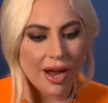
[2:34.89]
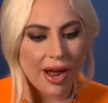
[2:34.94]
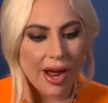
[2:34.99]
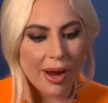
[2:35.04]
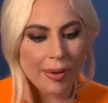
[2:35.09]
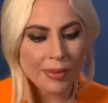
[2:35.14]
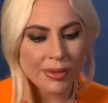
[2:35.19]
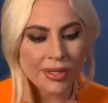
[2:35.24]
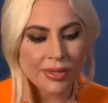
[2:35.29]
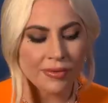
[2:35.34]

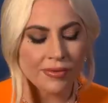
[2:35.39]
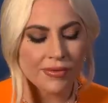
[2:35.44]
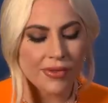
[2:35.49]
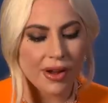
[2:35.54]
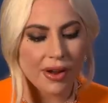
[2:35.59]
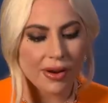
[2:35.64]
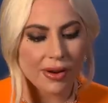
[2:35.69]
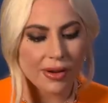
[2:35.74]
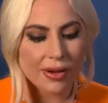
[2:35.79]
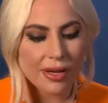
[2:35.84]
i was a
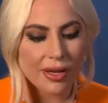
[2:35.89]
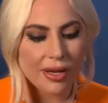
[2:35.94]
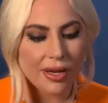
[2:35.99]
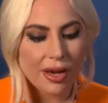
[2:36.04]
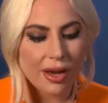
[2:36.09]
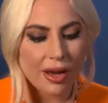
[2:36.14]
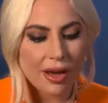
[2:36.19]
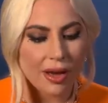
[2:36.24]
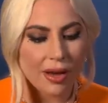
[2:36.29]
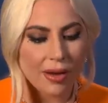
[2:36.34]
very
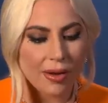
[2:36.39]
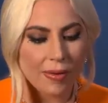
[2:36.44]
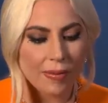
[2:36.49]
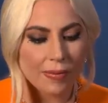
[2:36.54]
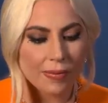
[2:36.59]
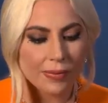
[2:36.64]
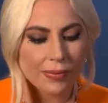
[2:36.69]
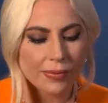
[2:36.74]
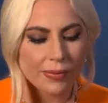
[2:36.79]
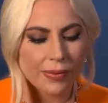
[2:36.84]

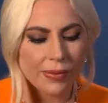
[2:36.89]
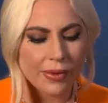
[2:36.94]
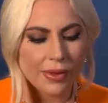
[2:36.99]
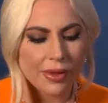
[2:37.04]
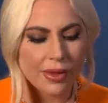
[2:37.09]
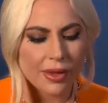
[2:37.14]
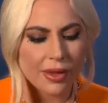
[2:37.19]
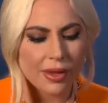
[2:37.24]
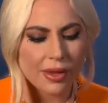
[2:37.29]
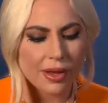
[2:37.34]
um,
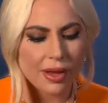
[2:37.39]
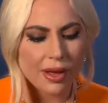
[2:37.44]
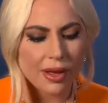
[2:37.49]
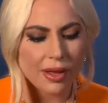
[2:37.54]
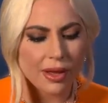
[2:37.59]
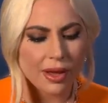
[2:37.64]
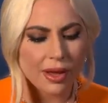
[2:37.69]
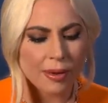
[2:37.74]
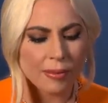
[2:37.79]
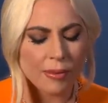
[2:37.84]

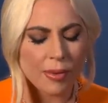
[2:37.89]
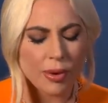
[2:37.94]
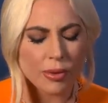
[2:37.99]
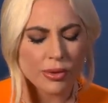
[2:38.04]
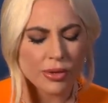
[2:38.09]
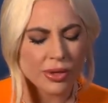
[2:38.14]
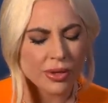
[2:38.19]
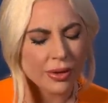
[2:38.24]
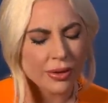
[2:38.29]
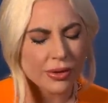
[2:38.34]

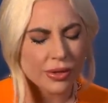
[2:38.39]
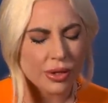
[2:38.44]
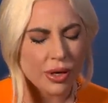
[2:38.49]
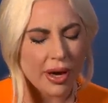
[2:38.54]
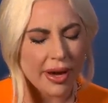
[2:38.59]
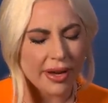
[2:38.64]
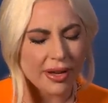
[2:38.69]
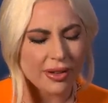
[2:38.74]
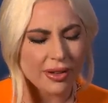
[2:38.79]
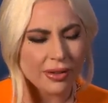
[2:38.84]
emotional
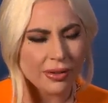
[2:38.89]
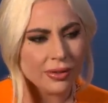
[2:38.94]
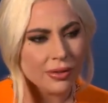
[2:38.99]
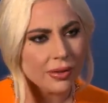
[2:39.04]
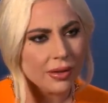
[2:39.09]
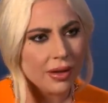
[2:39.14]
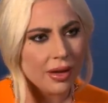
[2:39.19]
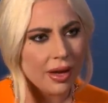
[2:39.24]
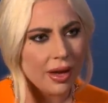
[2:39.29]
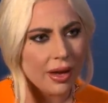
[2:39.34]
child
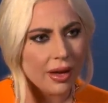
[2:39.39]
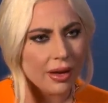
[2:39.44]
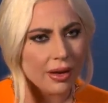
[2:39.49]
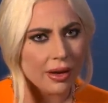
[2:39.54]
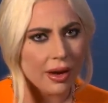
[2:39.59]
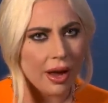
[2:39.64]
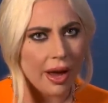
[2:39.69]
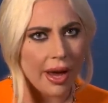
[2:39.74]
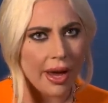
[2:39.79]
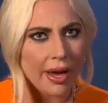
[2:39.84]

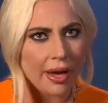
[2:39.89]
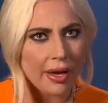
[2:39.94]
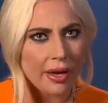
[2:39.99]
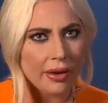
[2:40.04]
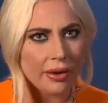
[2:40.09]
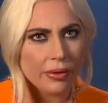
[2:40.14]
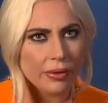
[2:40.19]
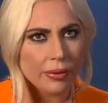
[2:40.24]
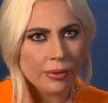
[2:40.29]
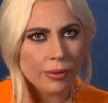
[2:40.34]
and
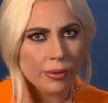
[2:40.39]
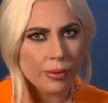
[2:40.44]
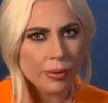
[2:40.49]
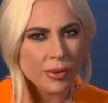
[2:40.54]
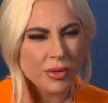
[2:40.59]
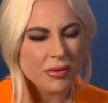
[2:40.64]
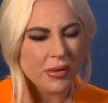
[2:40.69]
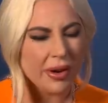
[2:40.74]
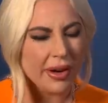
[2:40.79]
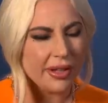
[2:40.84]
I
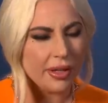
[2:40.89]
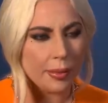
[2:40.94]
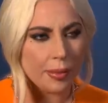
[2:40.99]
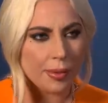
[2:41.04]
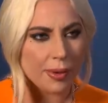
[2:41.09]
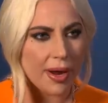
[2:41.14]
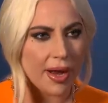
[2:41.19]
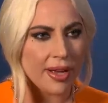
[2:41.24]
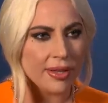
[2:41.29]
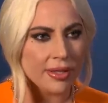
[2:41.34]
was very
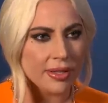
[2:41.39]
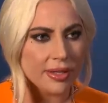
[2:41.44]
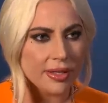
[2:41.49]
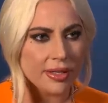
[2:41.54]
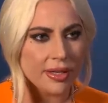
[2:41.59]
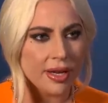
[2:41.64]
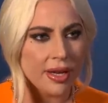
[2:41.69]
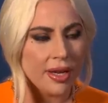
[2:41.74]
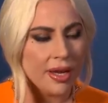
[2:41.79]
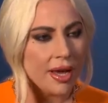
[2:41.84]

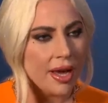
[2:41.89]
depressed.